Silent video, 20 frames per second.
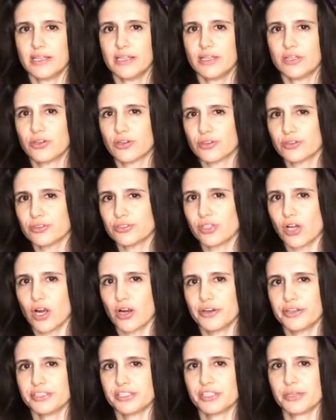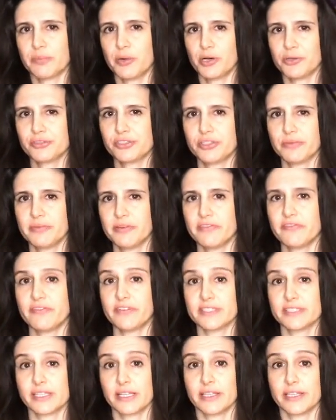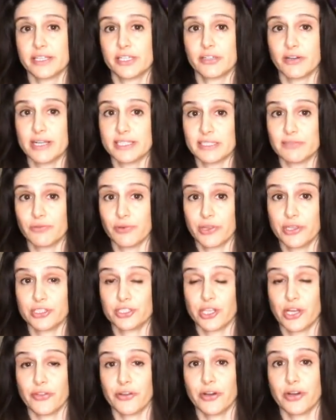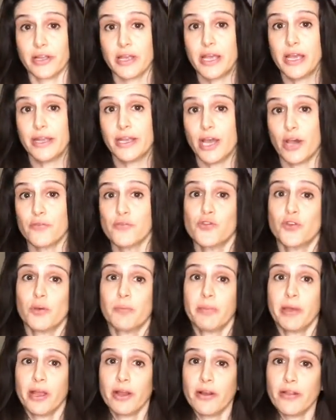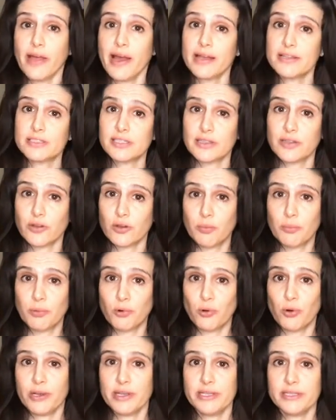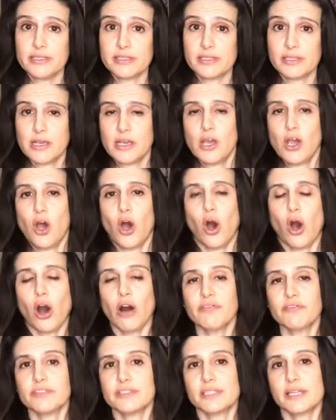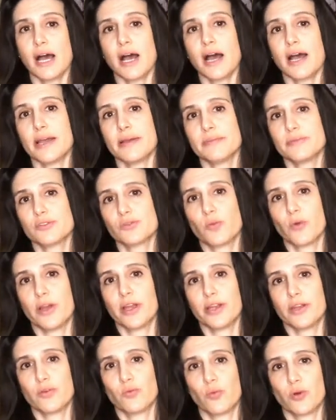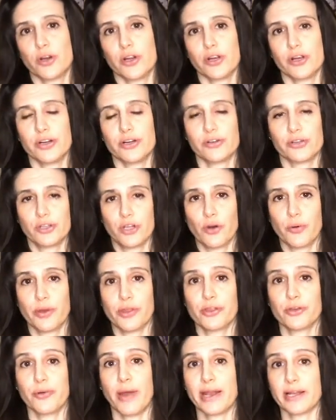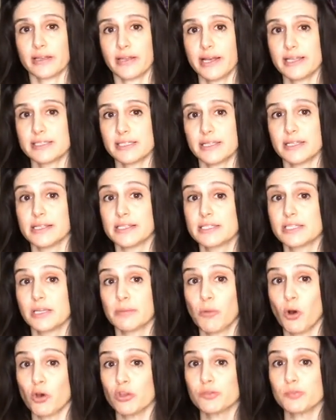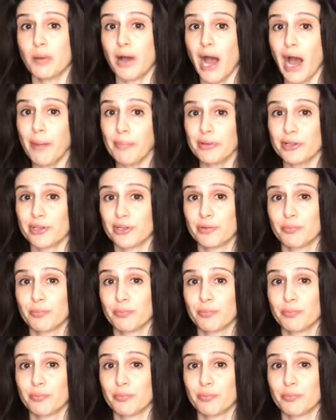Girls aren't supposed to be physically aggressive with each other. Now, if you compare that to little boys, oftentimes when we're going through adolescence, the most popular